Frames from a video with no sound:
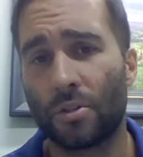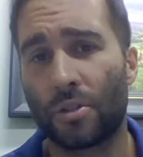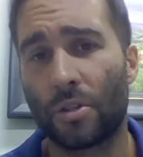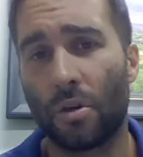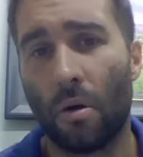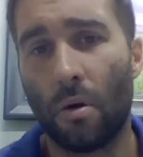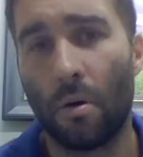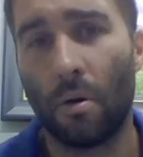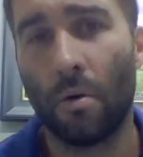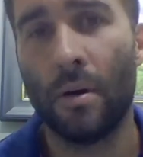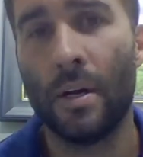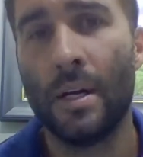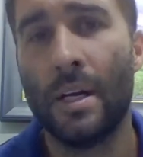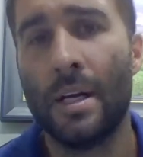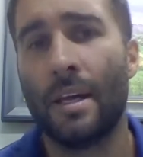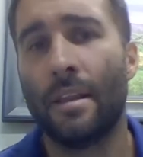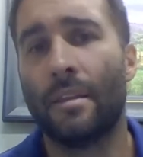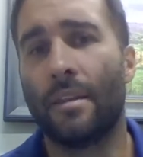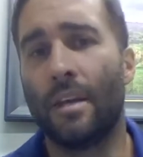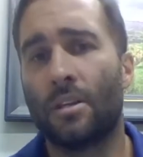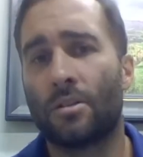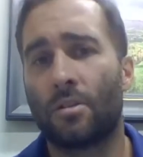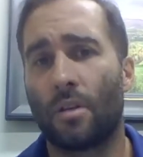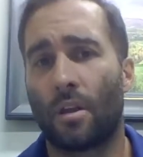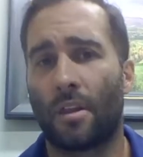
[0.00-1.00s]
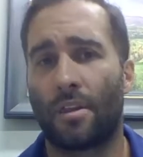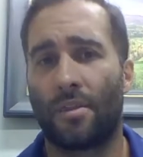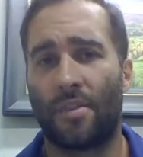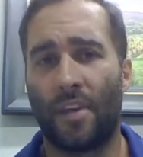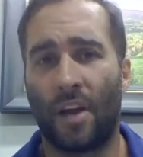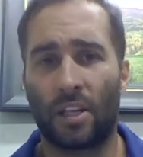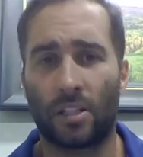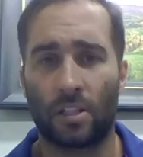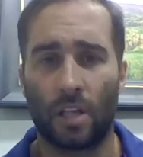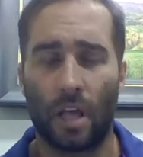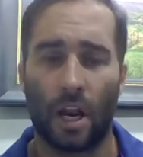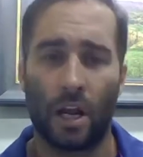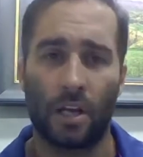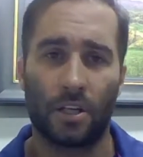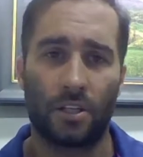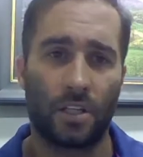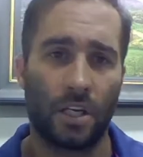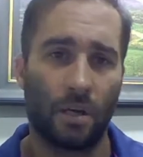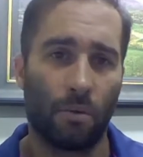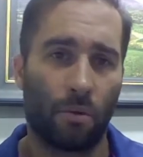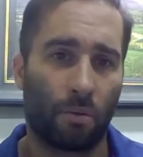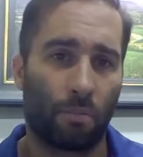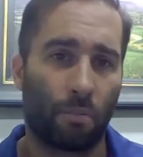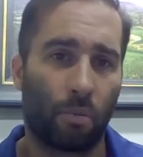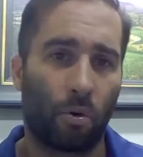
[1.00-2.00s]
So these are the things that I
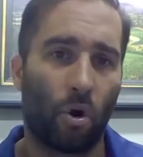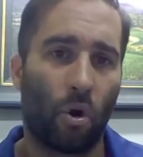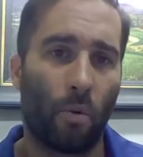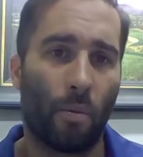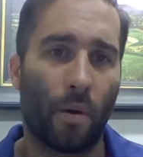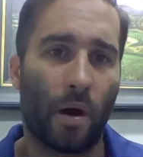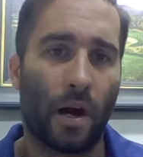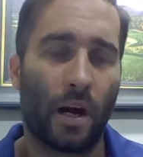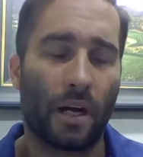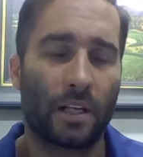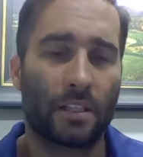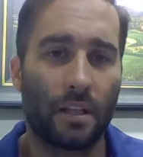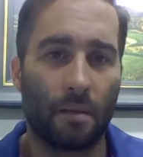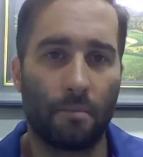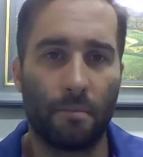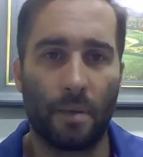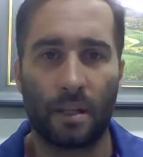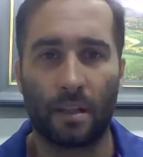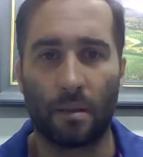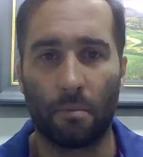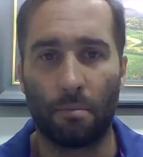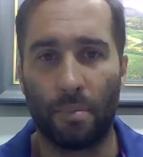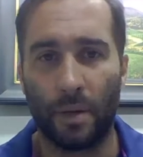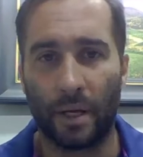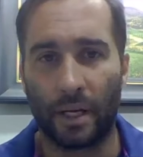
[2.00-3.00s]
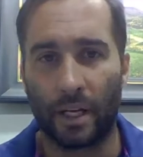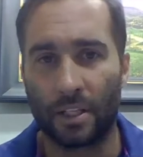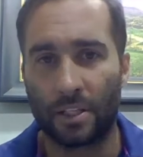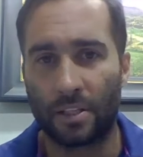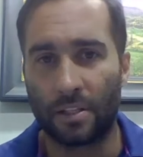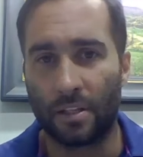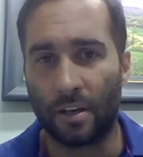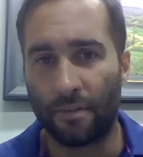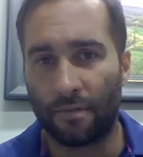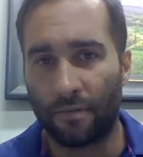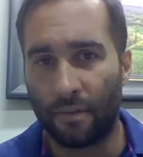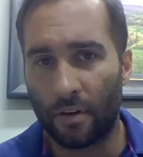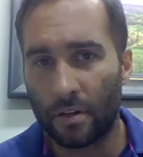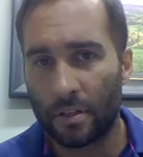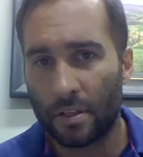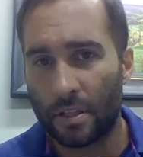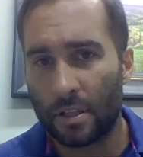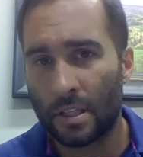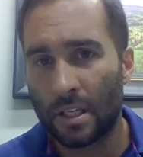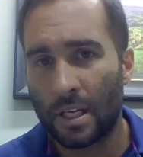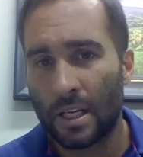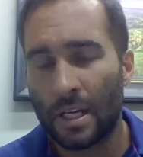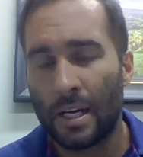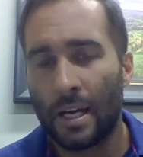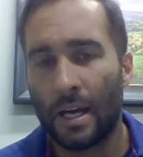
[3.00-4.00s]
see with probiotics that make the biggest
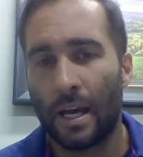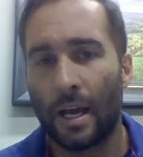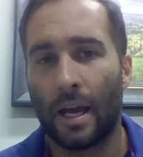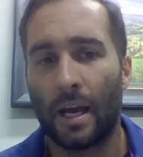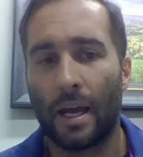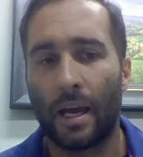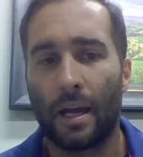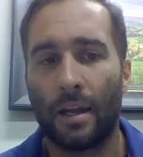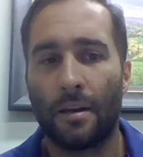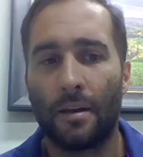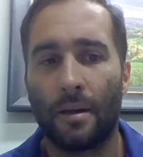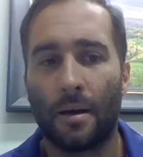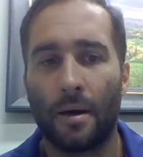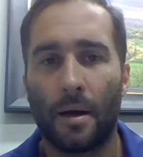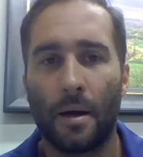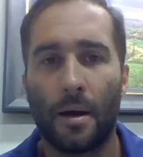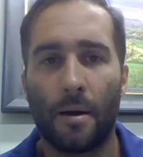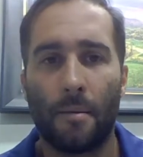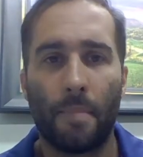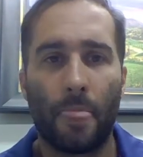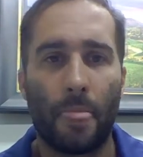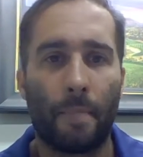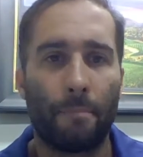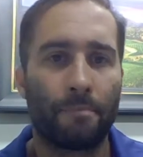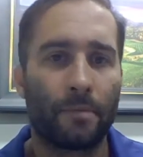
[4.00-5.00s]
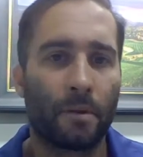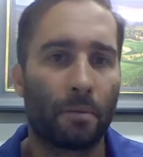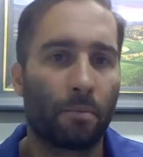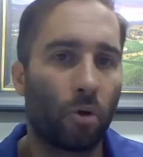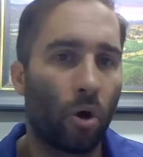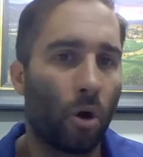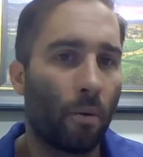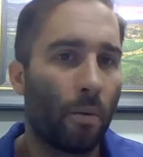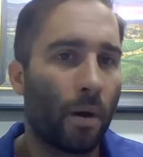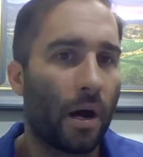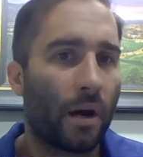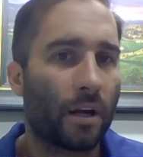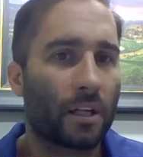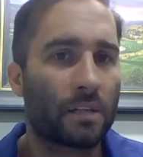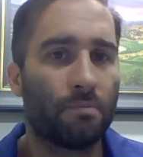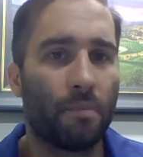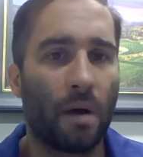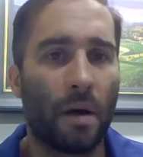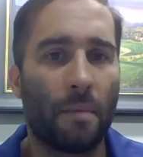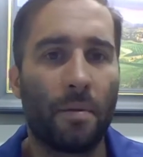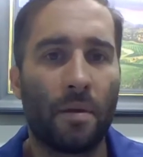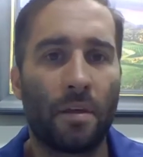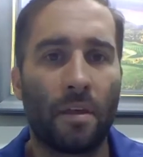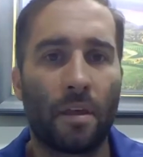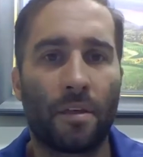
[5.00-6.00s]
difference, and probiotics
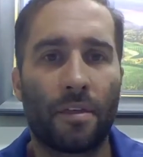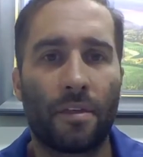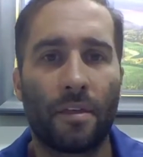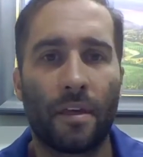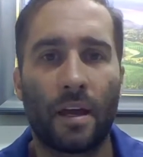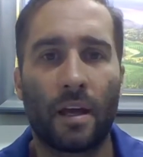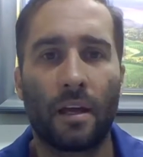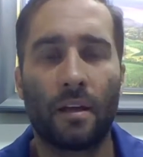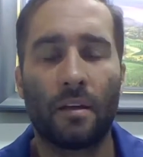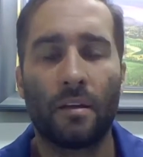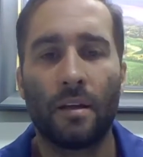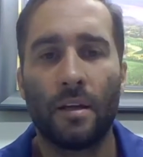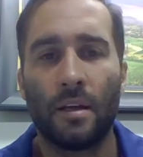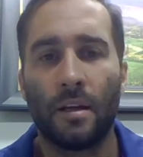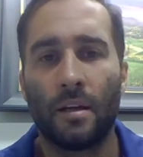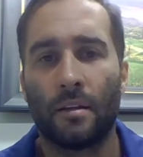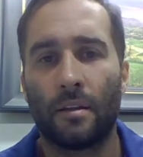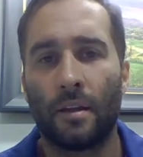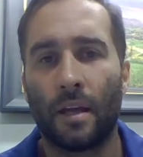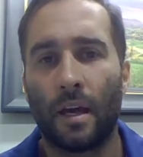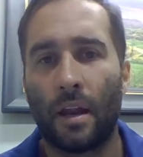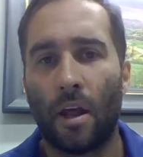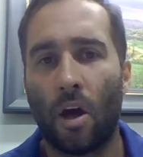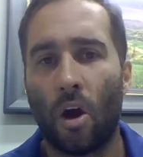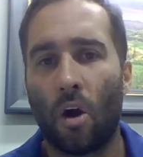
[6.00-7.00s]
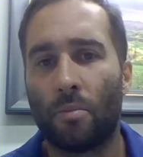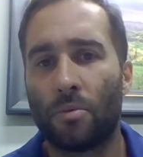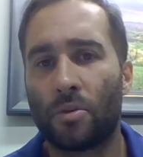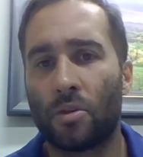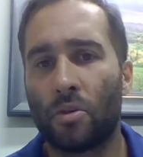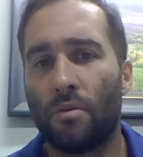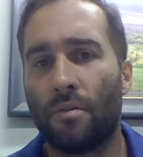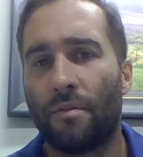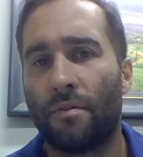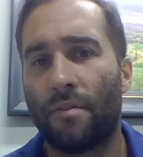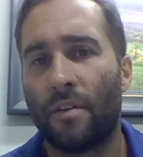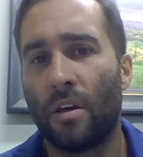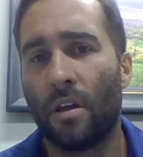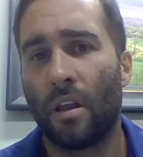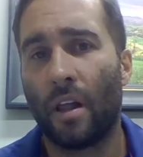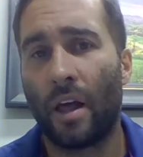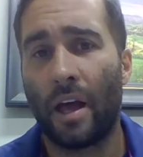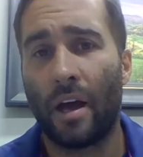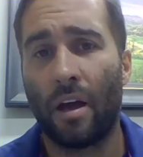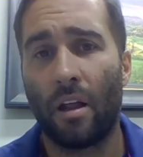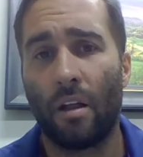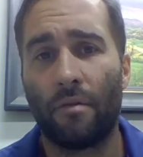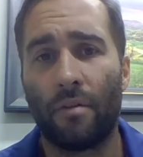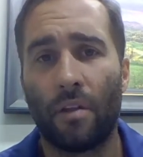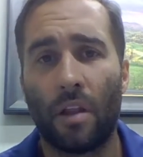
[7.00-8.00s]
might be the thing that helps you feel a
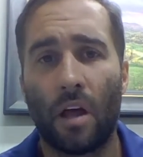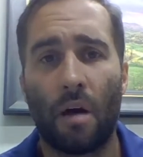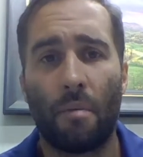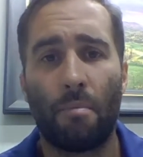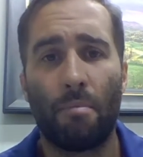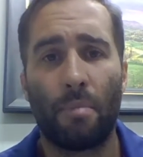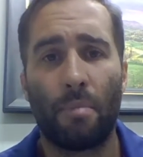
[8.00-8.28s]
hell of a lot